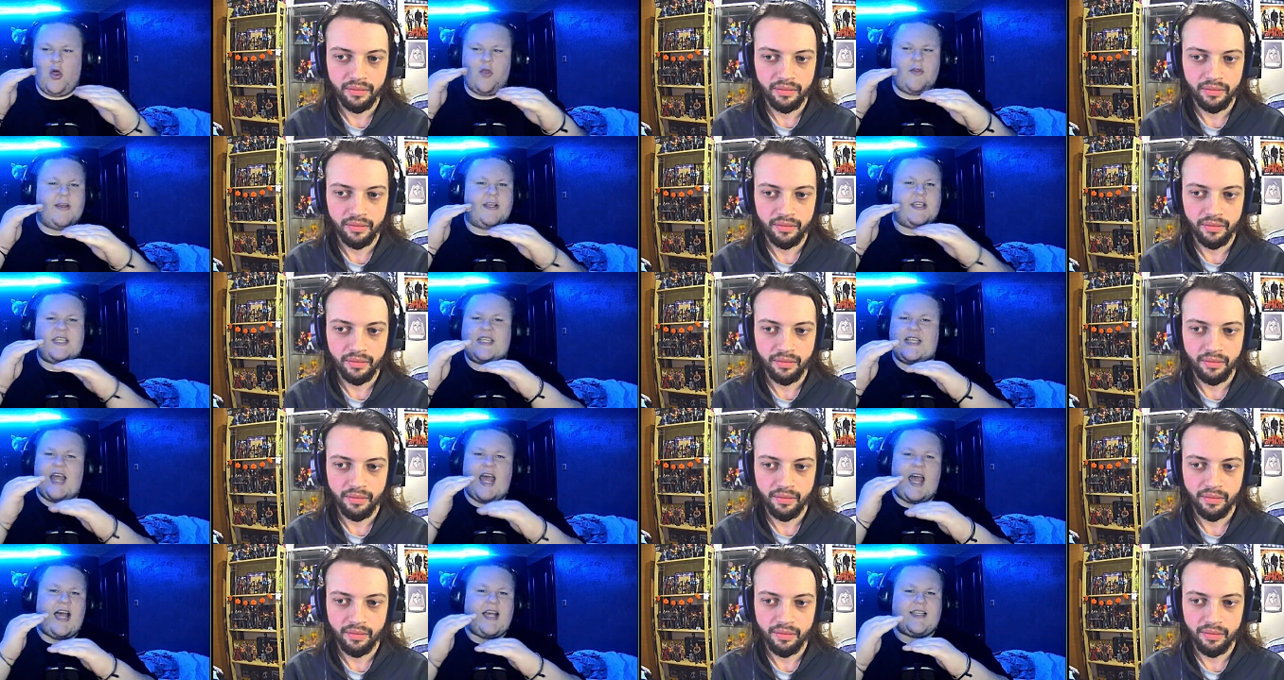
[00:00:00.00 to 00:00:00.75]
Speaker 1: the
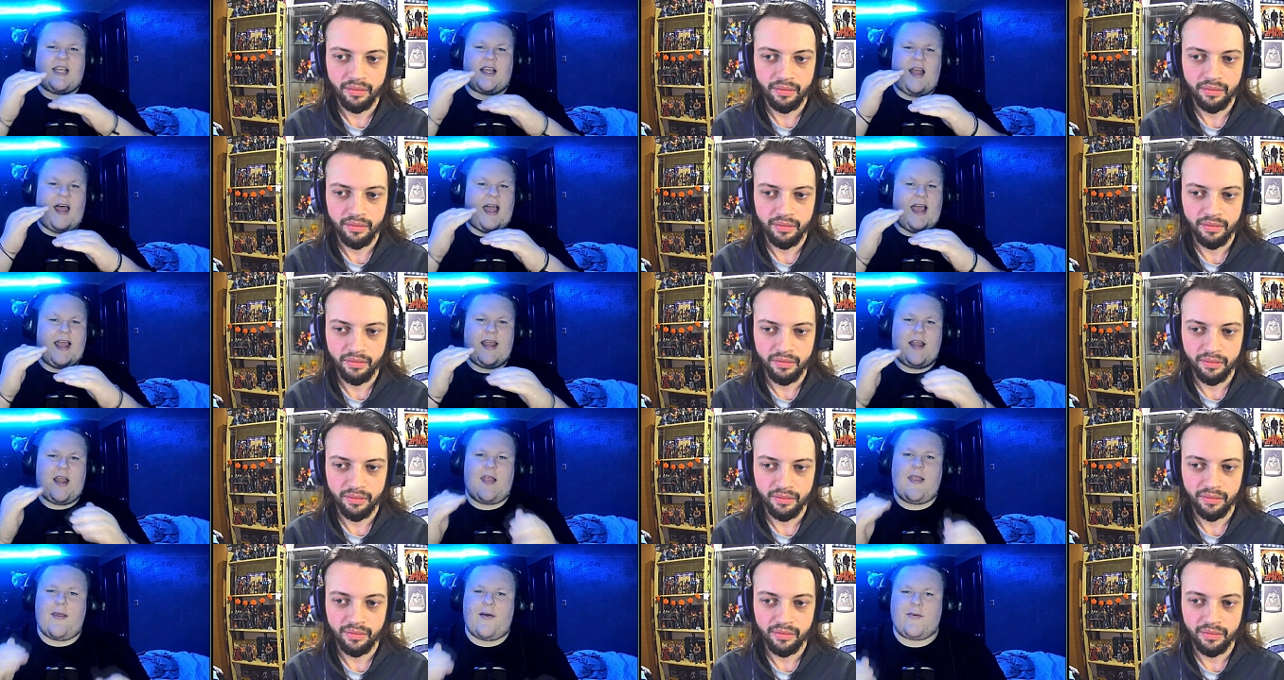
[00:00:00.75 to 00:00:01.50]
stars align a
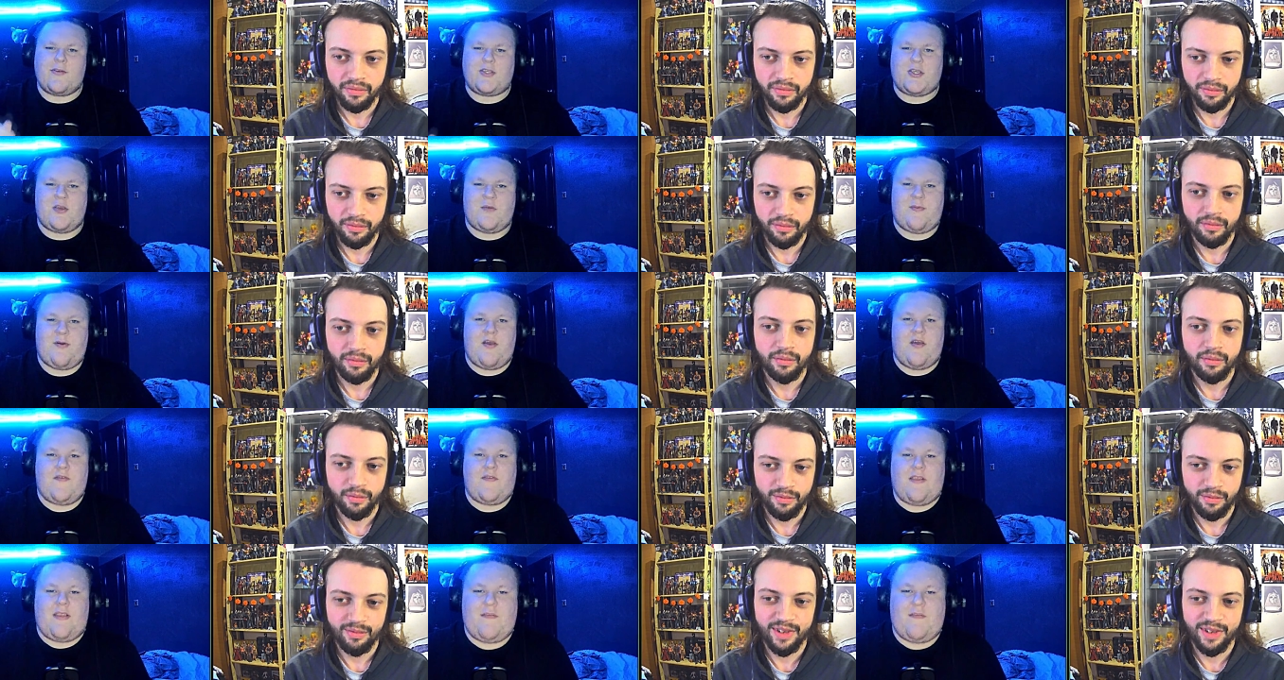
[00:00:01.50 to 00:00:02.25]
little too
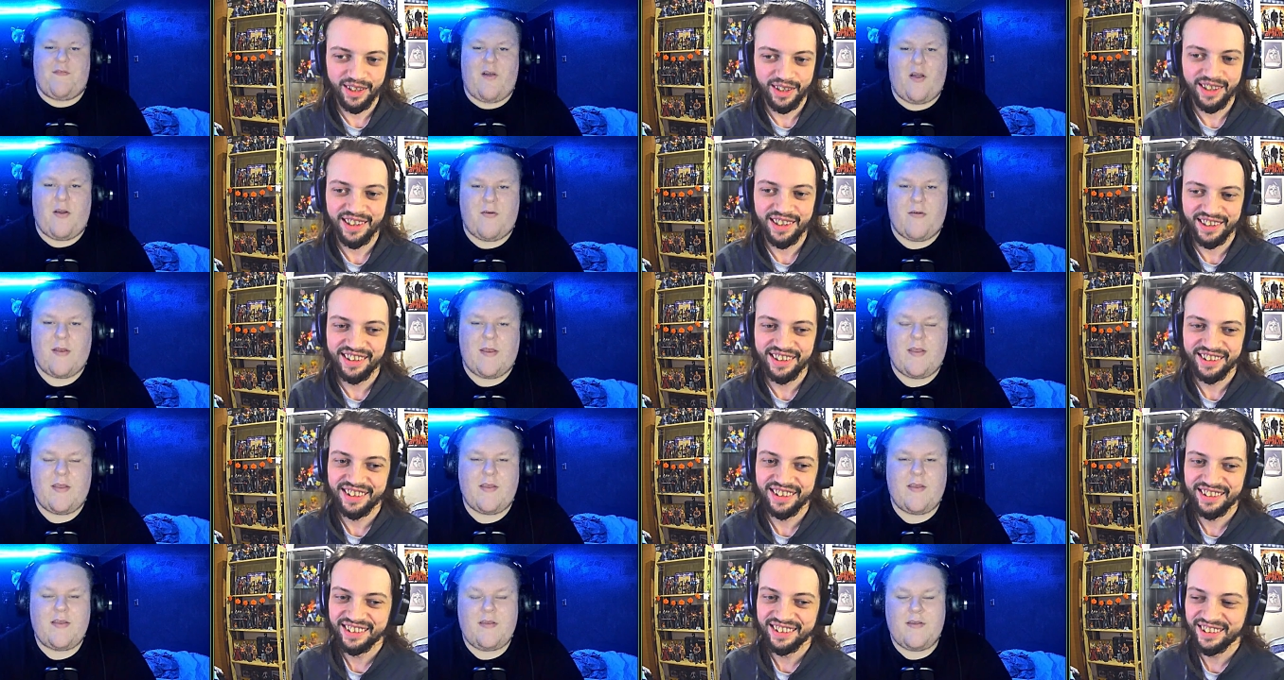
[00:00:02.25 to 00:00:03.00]
perfectly for yeah,
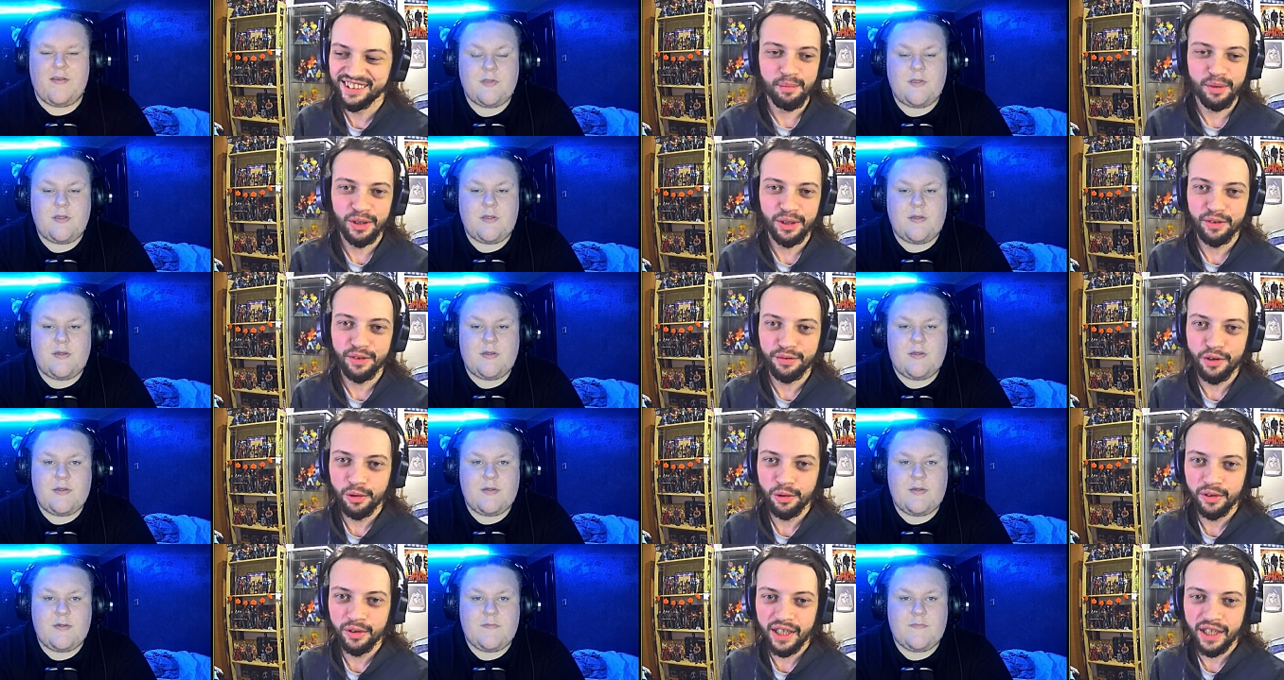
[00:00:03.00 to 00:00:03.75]
me.
Speaker 2: They put the
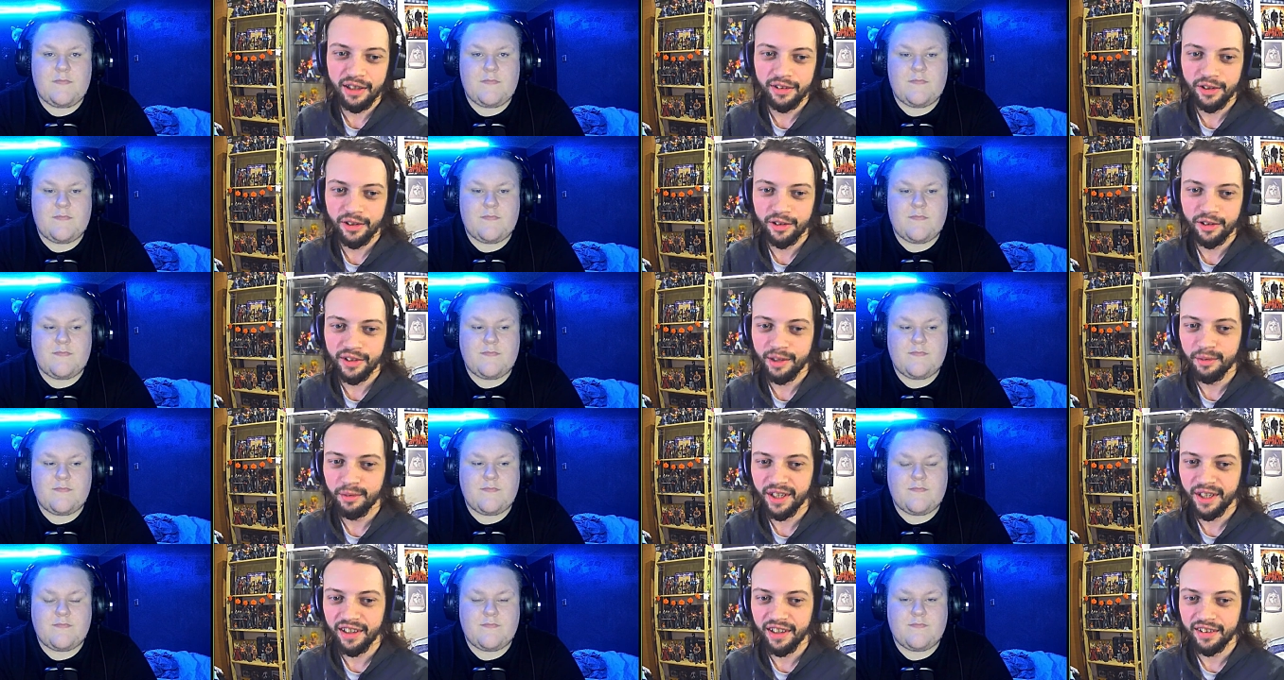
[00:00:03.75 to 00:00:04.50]
phone down, don't they?
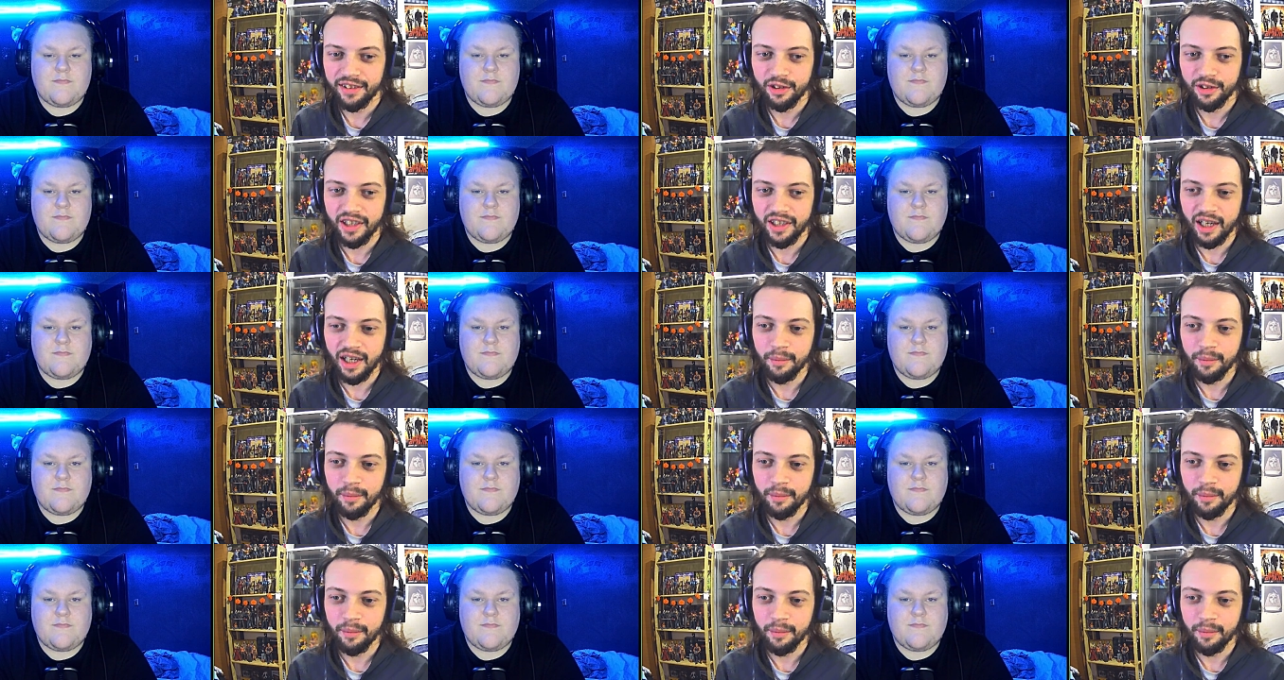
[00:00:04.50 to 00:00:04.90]
And we get a little